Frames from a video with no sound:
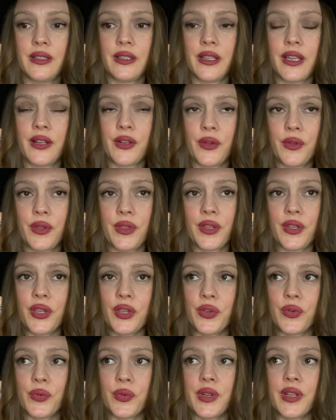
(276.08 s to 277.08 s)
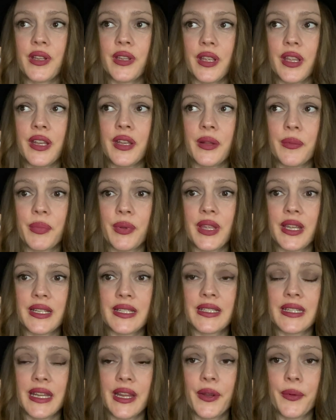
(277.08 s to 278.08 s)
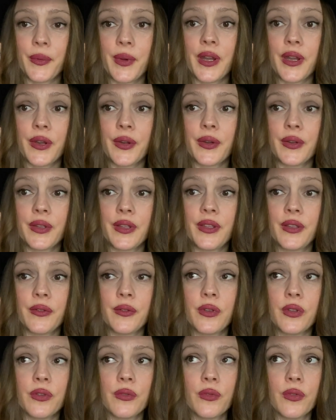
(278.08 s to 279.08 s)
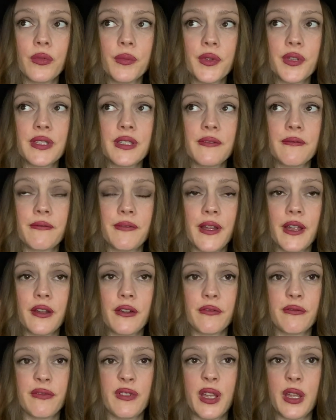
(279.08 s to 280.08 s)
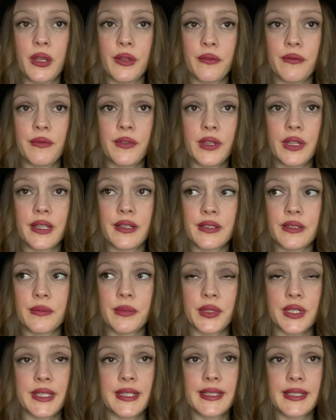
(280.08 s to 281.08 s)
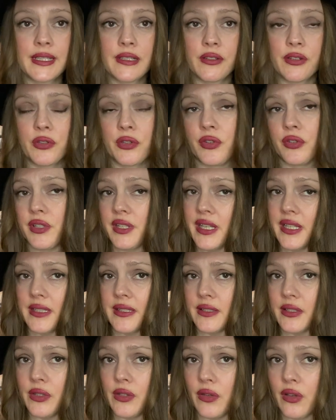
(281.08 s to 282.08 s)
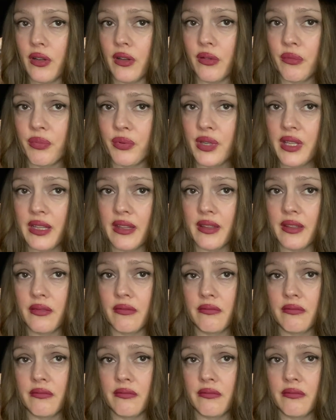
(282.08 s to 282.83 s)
I know that you're in a place now where you're almost in fight or flight. You feel like somebody's sitting on your chest and you can't breathe.